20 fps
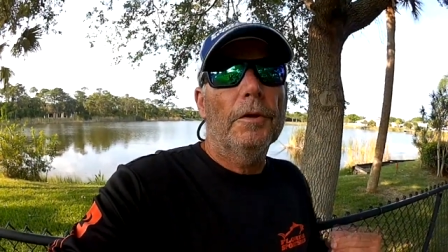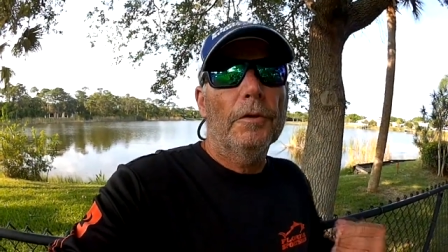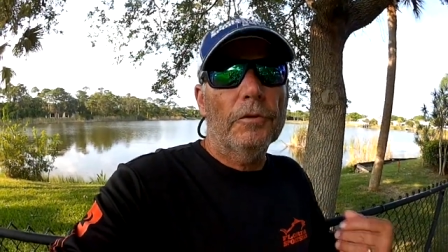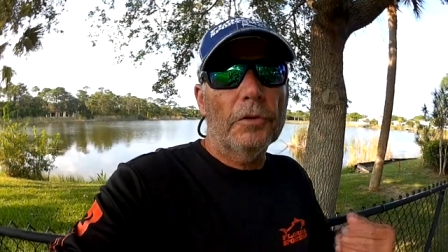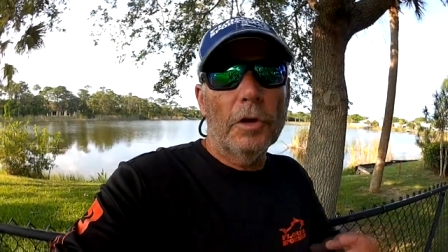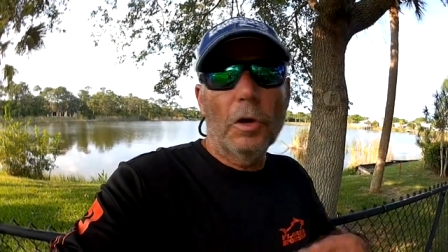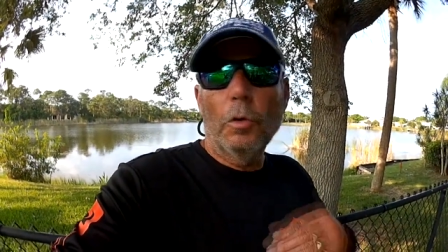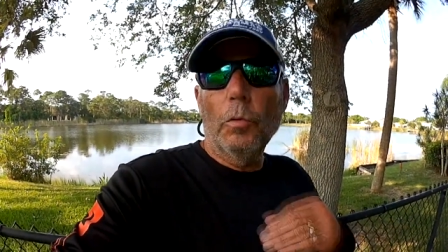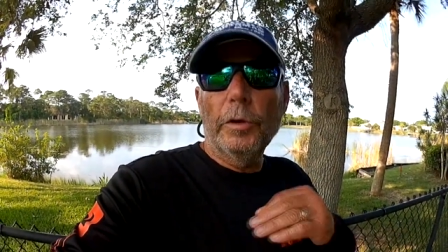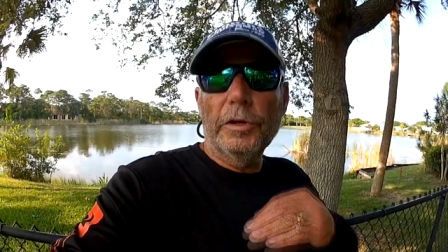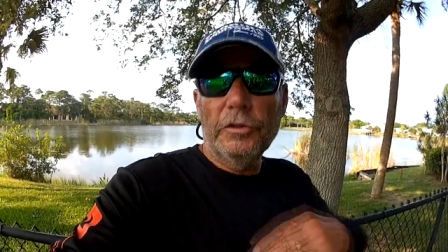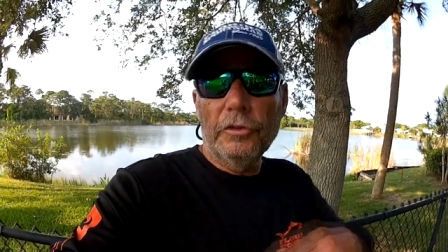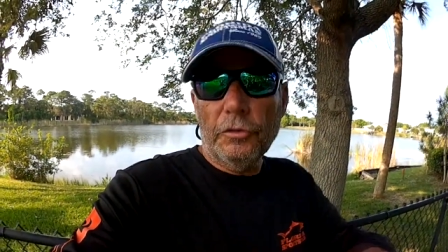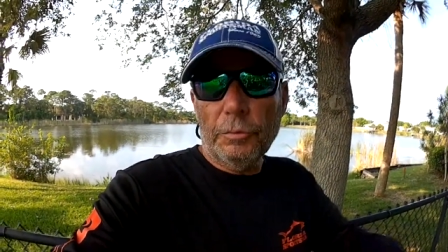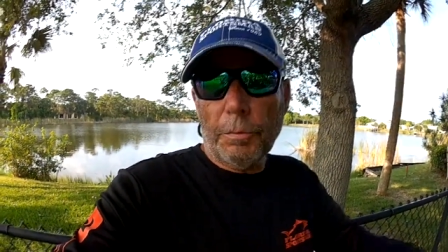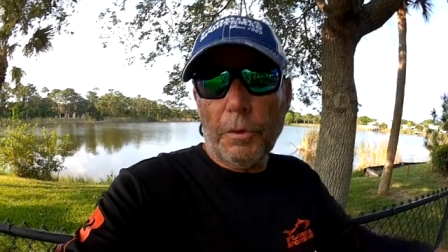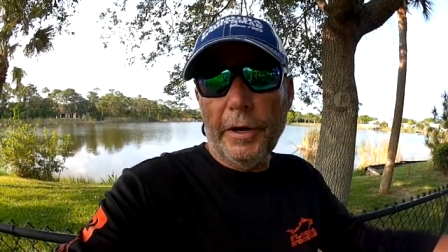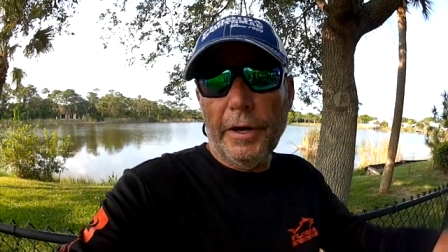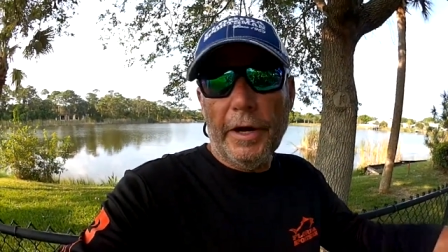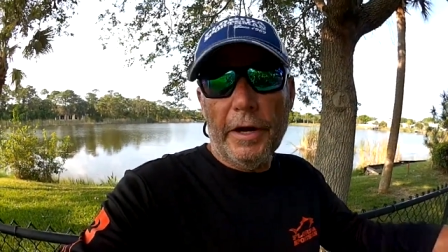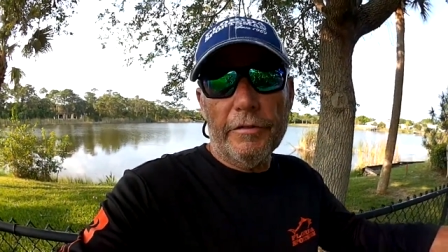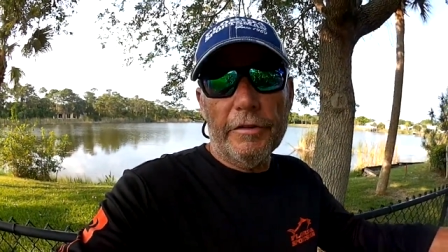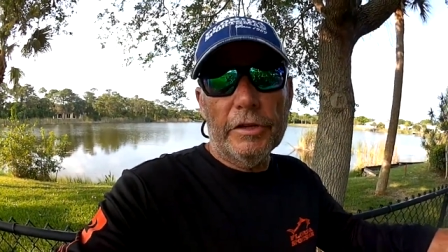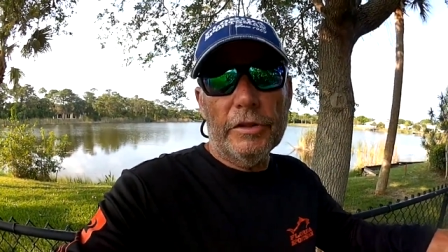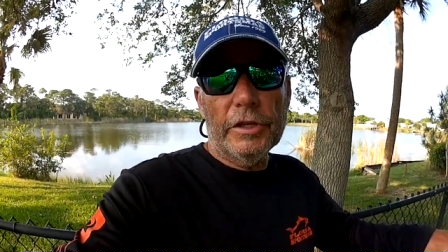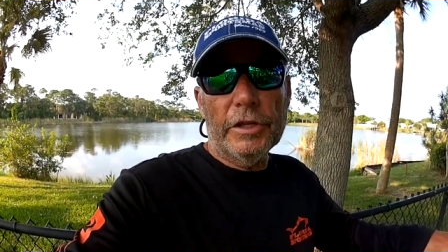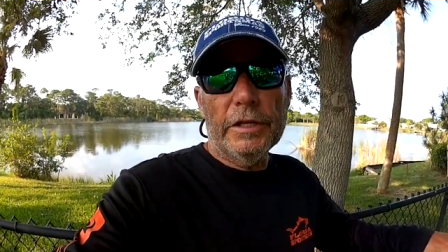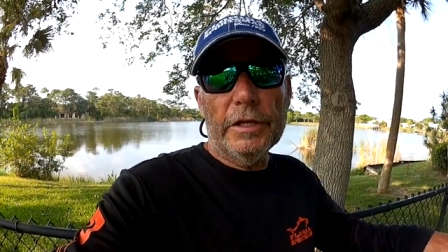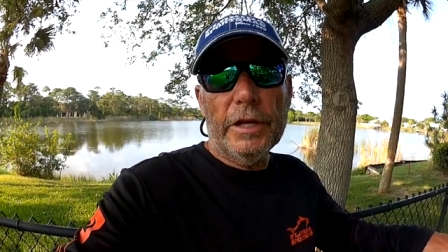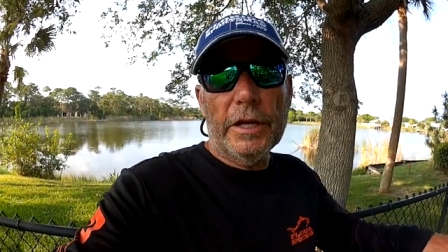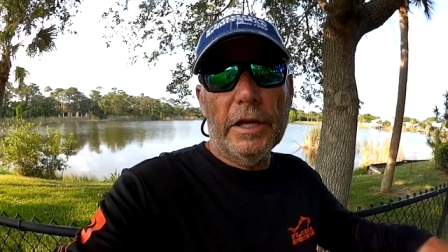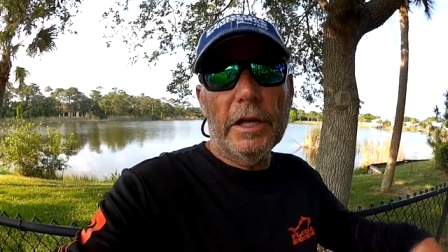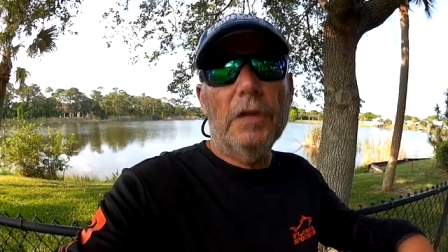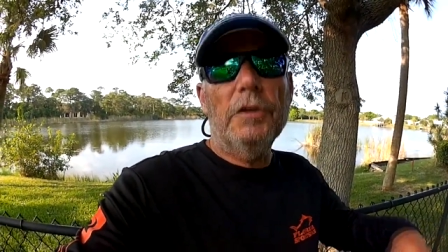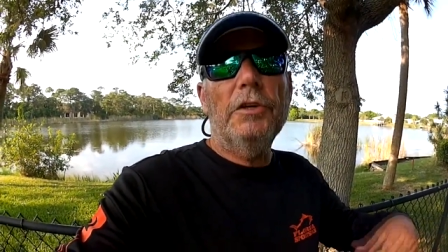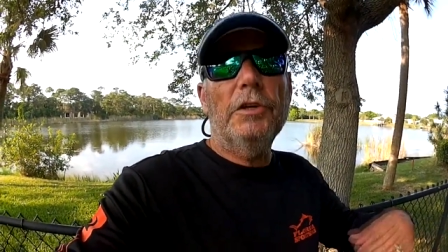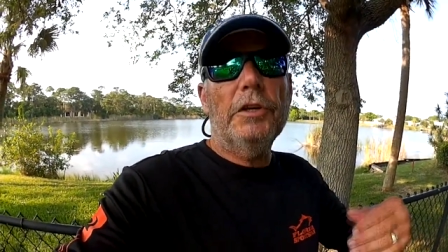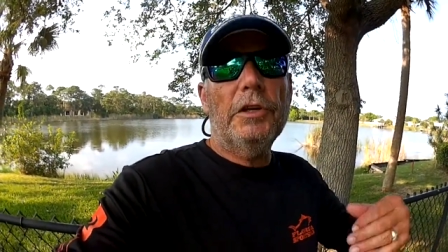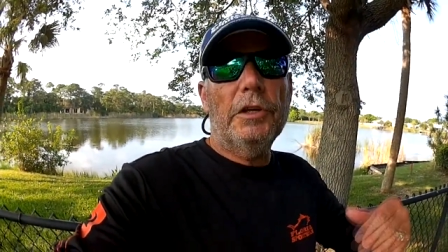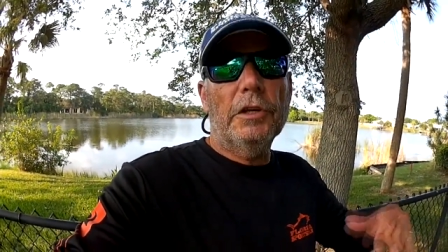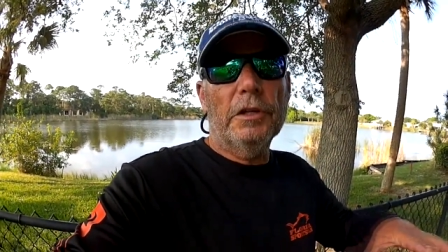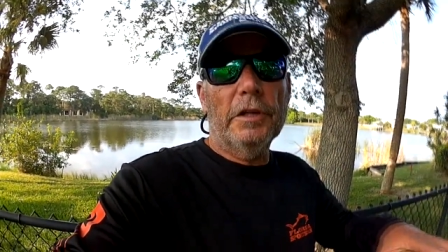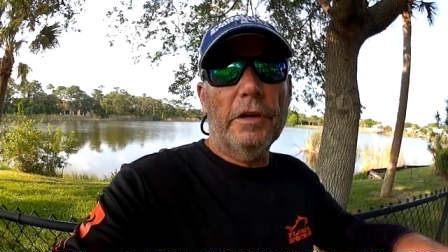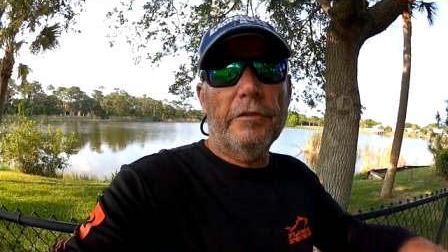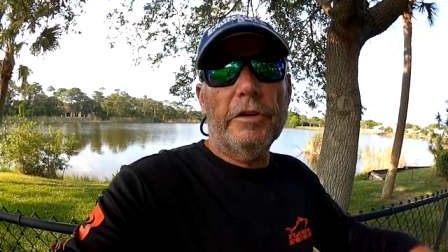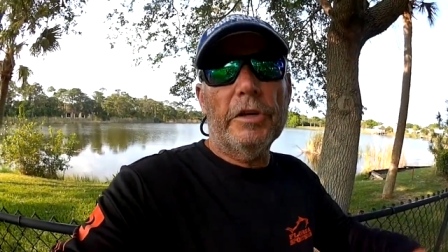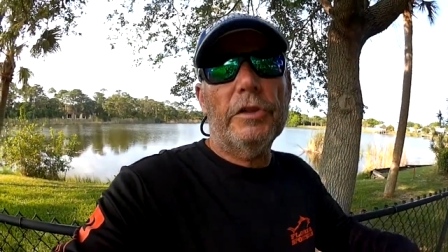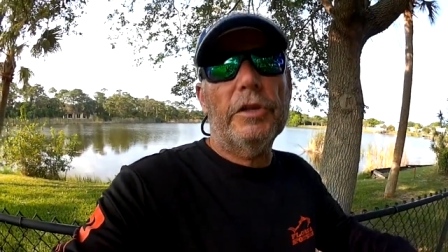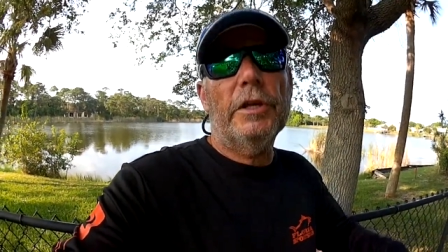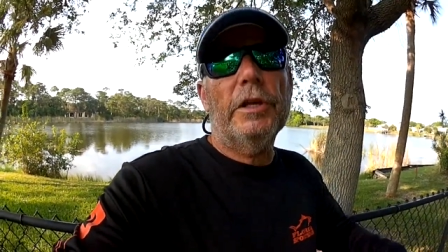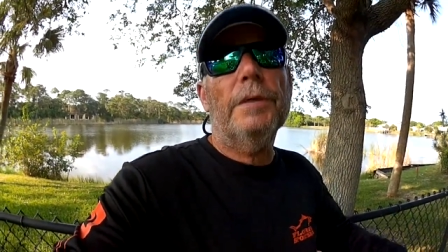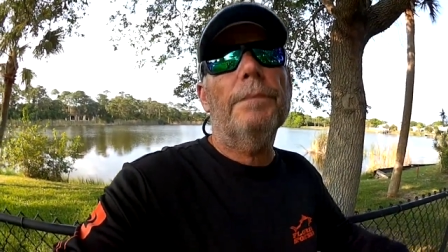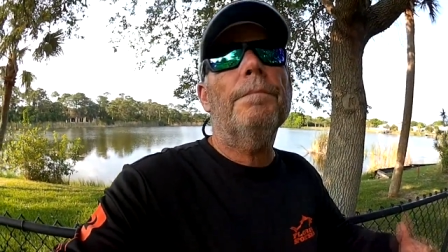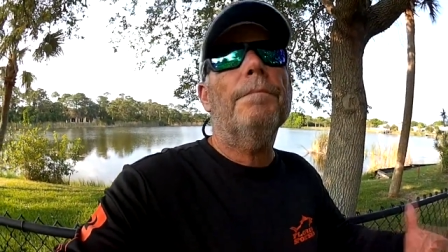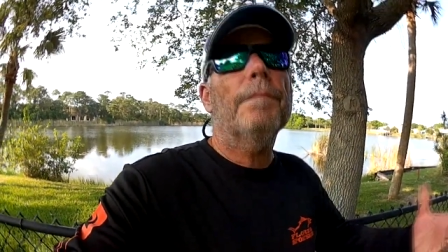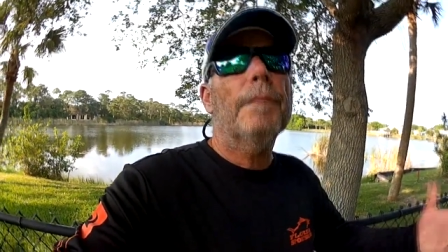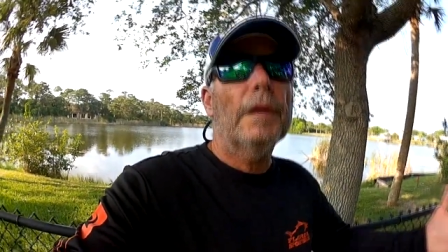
So when you spray everything down, you kill everything,